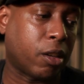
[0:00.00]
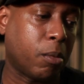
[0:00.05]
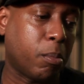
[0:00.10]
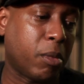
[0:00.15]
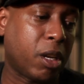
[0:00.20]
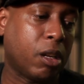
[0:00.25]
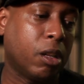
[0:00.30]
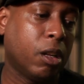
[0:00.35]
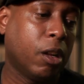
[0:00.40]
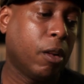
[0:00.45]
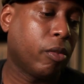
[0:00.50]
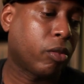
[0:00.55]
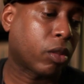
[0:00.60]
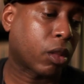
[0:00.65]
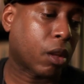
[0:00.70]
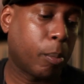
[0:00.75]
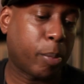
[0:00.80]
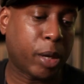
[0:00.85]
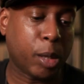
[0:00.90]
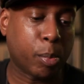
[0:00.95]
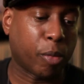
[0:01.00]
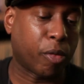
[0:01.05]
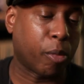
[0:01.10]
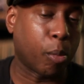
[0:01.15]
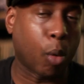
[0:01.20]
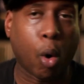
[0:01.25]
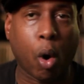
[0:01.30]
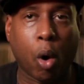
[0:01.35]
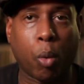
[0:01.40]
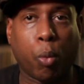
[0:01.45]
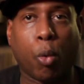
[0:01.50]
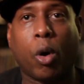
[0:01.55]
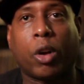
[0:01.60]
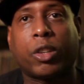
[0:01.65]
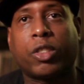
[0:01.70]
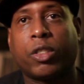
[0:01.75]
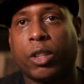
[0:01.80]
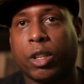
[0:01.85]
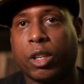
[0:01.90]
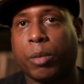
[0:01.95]
to meet people from all
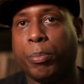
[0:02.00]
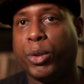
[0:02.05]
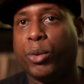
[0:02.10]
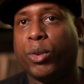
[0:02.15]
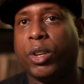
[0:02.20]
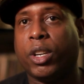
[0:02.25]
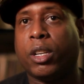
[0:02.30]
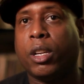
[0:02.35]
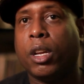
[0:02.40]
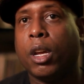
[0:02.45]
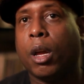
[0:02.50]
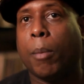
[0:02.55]
walks of the community.